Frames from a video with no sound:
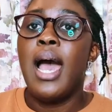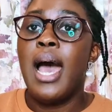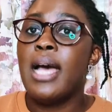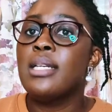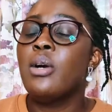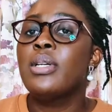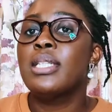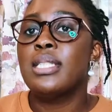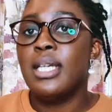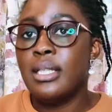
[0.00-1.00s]
and on the
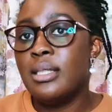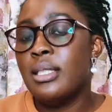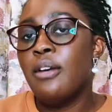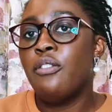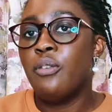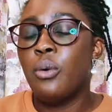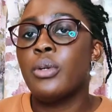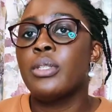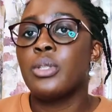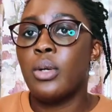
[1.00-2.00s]
10th
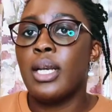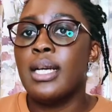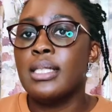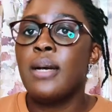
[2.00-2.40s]
for Scotland,